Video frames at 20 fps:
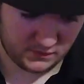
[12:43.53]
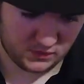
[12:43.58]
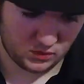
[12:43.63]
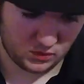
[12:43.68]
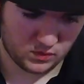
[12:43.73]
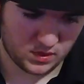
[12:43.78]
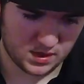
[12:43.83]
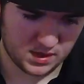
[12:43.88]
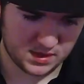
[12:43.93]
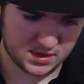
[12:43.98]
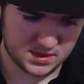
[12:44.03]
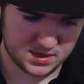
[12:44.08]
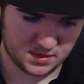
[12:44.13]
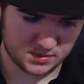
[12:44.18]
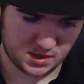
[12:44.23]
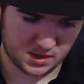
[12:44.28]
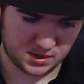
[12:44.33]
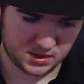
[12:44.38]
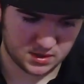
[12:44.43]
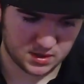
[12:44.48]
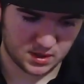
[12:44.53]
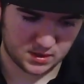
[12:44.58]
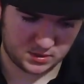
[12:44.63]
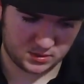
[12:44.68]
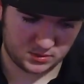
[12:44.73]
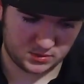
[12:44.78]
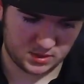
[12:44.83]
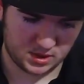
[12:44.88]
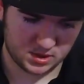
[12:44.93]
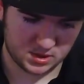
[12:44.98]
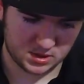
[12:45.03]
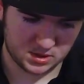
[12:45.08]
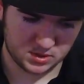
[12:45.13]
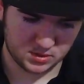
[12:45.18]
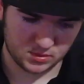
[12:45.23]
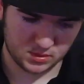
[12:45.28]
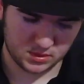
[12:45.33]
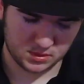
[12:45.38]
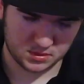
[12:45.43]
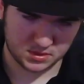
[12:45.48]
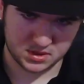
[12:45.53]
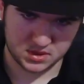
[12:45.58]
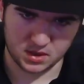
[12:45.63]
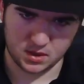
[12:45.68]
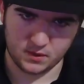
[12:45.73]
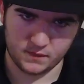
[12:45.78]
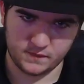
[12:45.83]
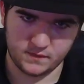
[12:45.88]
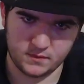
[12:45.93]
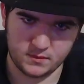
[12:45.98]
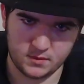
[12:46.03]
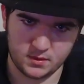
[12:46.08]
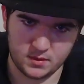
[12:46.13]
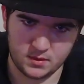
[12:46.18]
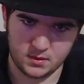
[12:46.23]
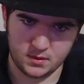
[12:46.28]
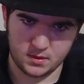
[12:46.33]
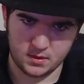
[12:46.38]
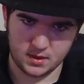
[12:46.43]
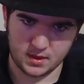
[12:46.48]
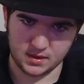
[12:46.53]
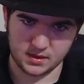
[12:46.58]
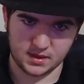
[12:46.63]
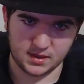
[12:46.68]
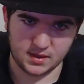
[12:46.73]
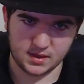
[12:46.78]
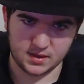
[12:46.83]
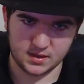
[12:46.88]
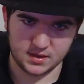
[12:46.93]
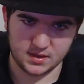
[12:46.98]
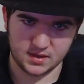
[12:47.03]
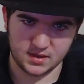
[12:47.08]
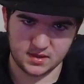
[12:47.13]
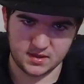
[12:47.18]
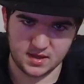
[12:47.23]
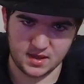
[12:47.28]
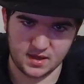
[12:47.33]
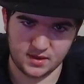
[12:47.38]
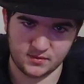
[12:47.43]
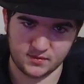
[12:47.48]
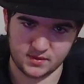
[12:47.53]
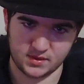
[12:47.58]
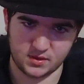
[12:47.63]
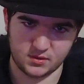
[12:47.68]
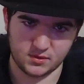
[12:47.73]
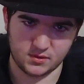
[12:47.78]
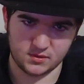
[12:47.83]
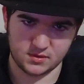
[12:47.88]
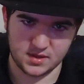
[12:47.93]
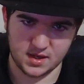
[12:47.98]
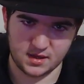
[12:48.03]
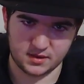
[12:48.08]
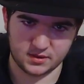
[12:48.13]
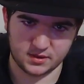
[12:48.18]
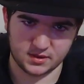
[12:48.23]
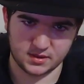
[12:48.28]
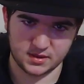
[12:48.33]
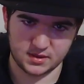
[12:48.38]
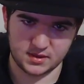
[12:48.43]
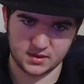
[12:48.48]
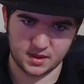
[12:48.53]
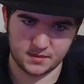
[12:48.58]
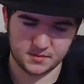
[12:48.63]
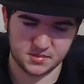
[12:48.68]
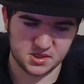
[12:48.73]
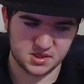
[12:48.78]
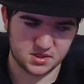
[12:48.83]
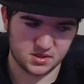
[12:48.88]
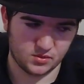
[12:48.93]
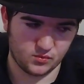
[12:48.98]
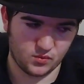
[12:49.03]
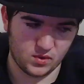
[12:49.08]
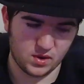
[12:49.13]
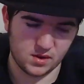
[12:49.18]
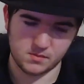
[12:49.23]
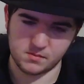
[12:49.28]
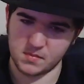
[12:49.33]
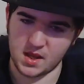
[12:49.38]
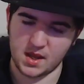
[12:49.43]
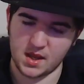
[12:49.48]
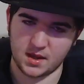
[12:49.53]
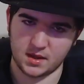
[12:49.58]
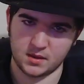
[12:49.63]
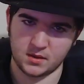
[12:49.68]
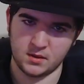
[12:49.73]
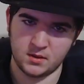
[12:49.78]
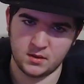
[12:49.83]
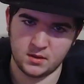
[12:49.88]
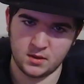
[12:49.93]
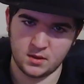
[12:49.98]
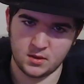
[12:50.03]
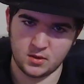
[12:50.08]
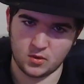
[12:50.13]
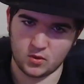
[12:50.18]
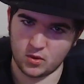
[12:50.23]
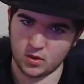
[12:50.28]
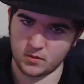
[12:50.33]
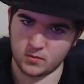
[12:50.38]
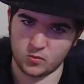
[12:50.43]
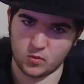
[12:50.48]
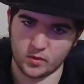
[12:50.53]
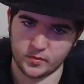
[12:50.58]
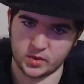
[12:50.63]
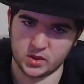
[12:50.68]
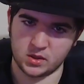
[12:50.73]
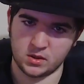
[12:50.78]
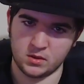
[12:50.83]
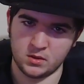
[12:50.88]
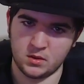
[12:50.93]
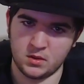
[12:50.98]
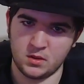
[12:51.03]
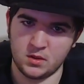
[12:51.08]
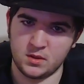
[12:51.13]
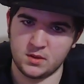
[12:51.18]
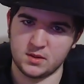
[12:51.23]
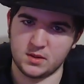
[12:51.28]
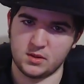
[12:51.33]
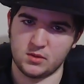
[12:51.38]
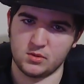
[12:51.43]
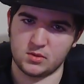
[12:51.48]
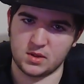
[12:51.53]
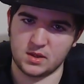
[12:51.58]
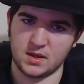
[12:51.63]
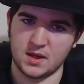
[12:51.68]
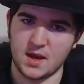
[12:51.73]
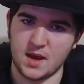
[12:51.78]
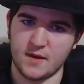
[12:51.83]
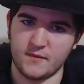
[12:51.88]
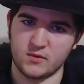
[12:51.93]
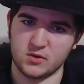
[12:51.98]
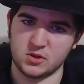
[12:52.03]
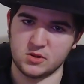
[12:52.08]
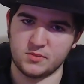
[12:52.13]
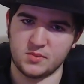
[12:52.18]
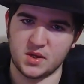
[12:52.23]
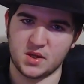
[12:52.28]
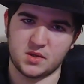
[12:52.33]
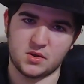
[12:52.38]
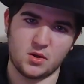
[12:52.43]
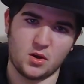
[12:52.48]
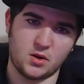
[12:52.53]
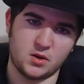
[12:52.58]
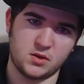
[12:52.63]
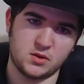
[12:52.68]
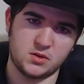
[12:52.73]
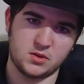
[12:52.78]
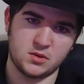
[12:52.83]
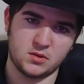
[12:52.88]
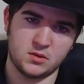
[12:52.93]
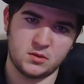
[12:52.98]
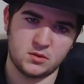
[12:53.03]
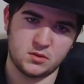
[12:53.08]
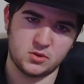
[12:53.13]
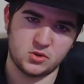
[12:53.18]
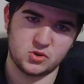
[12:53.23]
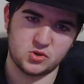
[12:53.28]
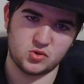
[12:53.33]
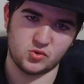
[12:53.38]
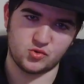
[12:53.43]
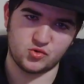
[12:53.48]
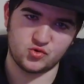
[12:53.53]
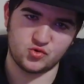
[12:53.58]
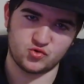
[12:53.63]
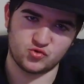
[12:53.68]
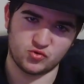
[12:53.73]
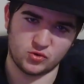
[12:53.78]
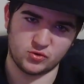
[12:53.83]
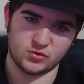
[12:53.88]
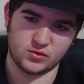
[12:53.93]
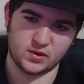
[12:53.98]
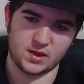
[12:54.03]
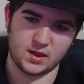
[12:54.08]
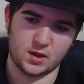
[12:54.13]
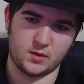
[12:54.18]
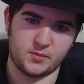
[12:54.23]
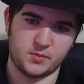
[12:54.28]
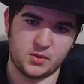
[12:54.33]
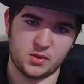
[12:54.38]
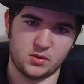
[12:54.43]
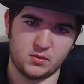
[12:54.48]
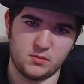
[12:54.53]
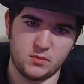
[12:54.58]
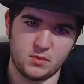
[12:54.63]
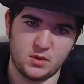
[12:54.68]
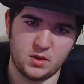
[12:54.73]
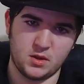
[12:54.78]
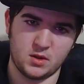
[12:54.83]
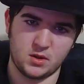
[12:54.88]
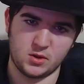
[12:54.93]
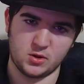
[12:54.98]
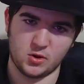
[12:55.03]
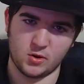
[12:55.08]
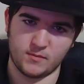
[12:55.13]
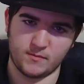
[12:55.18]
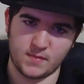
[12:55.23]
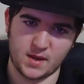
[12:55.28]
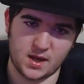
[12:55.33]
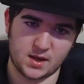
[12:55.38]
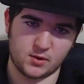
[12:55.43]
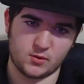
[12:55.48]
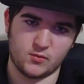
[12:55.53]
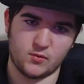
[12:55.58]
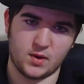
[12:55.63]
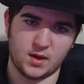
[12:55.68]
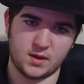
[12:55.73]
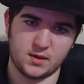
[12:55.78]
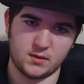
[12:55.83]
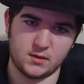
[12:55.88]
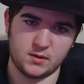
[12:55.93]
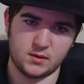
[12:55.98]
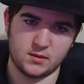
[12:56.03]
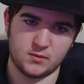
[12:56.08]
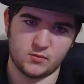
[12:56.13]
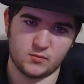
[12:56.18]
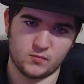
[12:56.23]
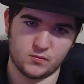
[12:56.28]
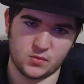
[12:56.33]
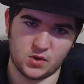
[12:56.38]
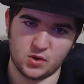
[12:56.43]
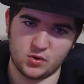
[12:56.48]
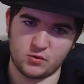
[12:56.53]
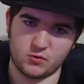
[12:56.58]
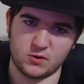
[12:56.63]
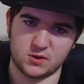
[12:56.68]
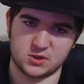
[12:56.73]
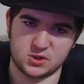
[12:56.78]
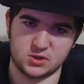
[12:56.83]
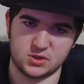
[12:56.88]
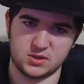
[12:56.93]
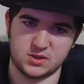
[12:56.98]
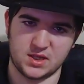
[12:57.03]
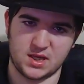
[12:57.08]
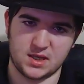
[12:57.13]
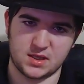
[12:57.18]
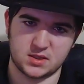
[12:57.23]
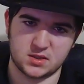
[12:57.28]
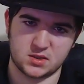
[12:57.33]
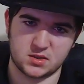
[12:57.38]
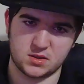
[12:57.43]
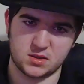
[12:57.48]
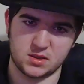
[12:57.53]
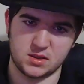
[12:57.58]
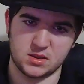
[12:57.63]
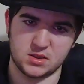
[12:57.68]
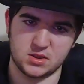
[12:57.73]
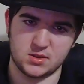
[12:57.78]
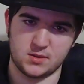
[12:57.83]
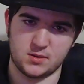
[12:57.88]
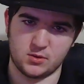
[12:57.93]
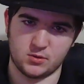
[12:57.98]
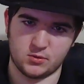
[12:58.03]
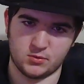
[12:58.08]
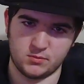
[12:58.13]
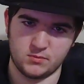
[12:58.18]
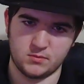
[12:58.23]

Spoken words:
you wanted something done, you need to do it yourself. At the end of the day, when you're down in the dumps, the one man or woman that you can ever depend on to truly help you, no matter what, no questions asked, is you.